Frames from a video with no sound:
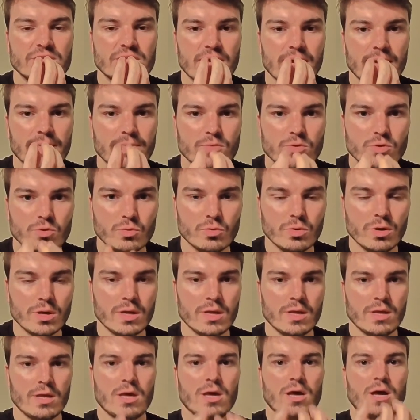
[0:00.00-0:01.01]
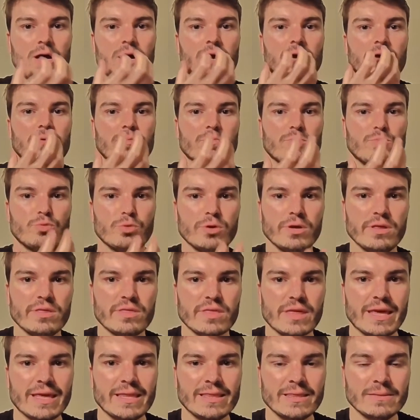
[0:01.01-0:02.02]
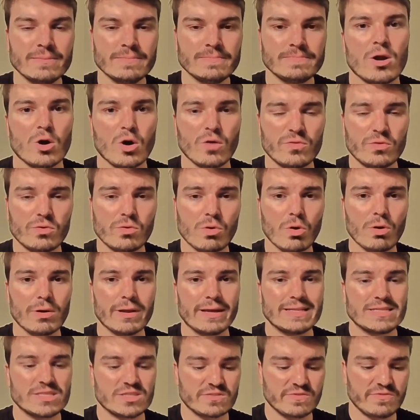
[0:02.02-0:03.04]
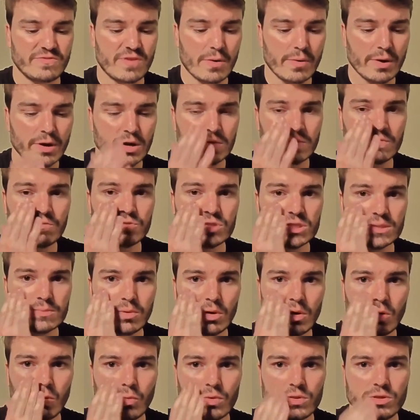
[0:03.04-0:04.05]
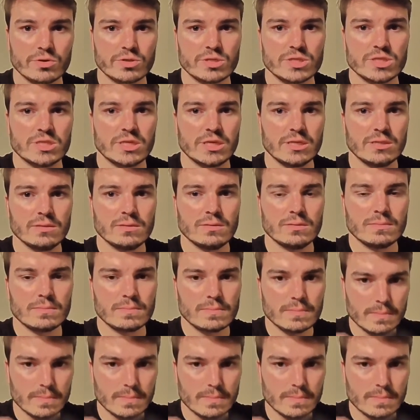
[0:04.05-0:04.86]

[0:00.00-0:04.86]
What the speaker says: time you breathe in, and overall it's very comfortable with your skin.